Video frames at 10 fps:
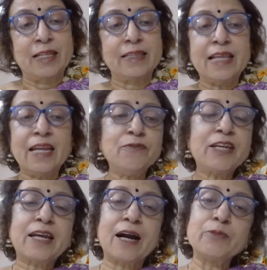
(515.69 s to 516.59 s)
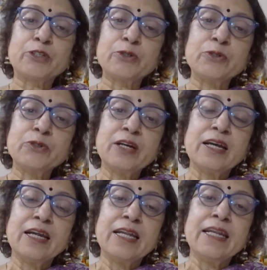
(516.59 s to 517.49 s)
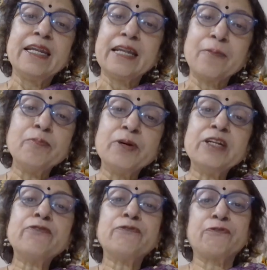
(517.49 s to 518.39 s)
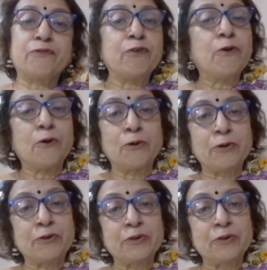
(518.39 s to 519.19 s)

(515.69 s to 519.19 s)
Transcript: Then we come to number 4.